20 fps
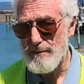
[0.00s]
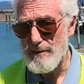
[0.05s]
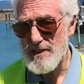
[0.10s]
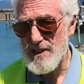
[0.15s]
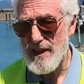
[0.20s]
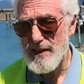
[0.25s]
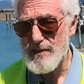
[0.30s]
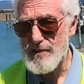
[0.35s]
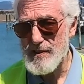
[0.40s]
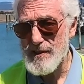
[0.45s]
was
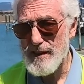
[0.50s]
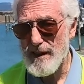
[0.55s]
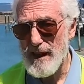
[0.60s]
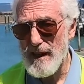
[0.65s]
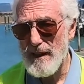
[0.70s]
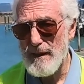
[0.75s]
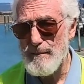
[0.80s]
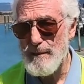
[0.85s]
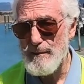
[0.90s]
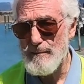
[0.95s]
actually
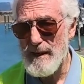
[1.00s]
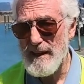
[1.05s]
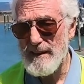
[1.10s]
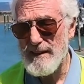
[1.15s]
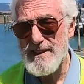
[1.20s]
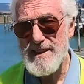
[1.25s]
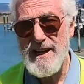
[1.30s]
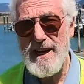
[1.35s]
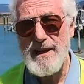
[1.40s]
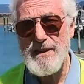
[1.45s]
climbing
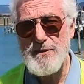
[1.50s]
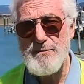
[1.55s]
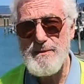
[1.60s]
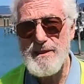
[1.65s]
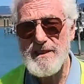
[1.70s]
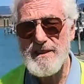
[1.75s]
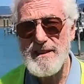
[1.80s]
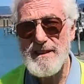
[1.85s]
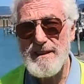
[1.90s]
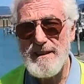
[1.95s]
Mount Tasman.